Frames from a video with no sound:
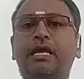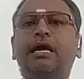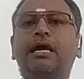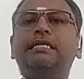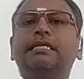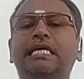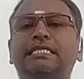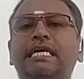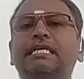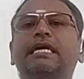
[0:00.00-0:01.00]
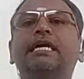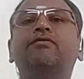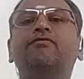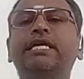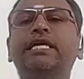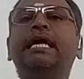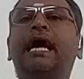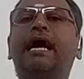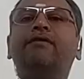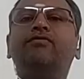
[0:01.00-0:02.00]
And they said that we
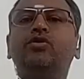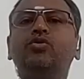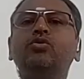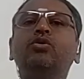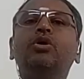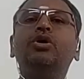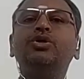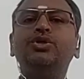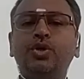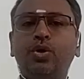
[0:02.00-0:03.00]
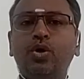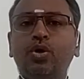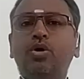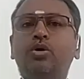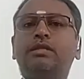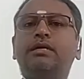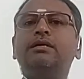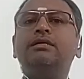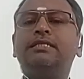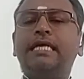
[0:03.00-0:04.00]
have to show
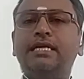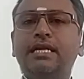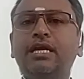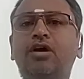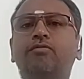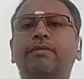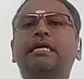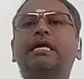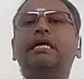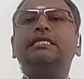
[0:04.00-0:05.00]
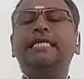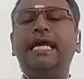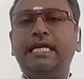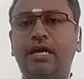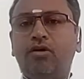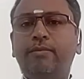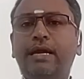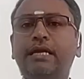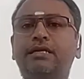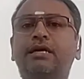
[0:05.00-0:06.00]
the central government and state
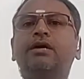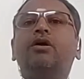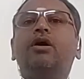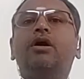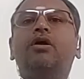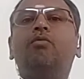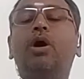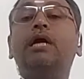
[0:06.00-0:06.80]
government what